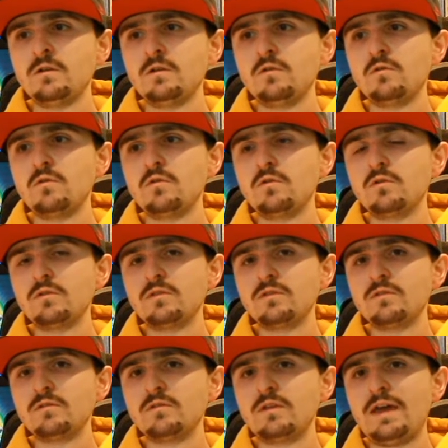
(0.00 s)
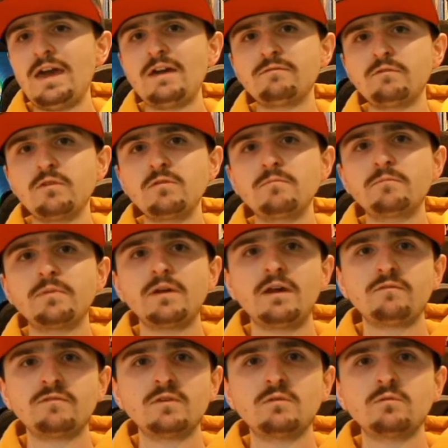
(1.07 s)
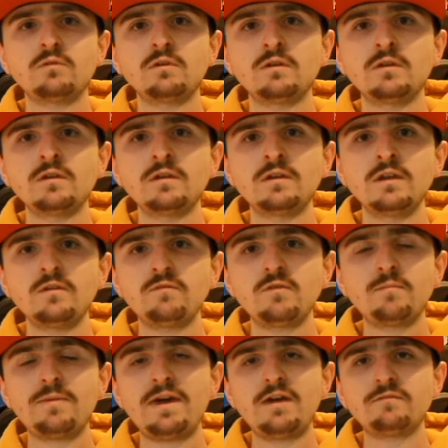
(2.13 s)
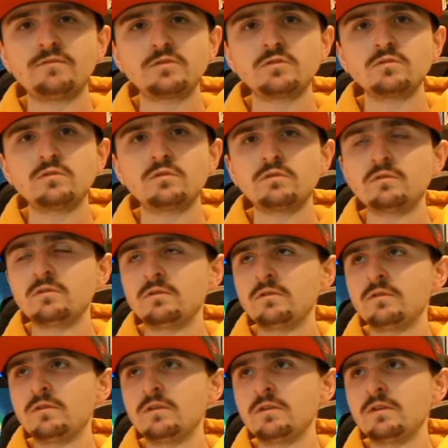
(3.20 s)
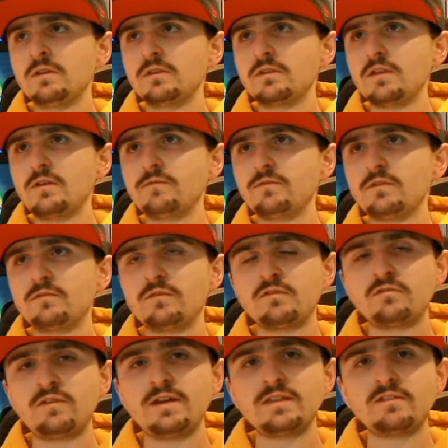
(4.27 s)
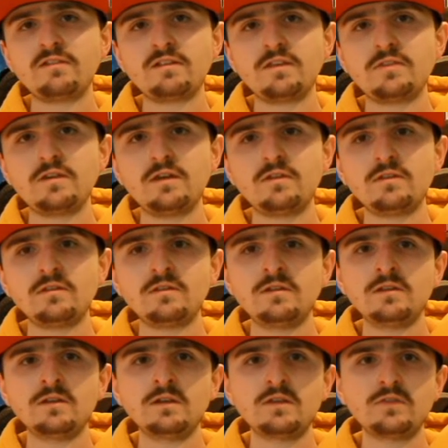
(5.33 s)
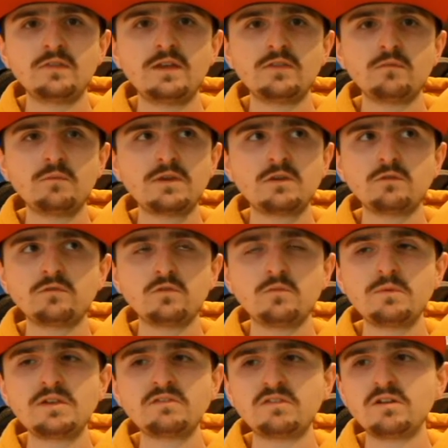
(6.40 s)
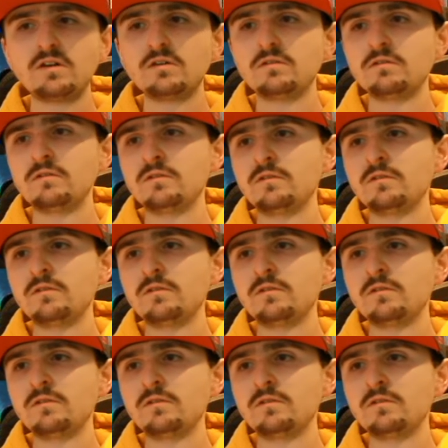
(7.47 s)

Or I haven't, but I feel feel better for sure. Don't feel as frustrated as I did the other, the other week or two weeks ago.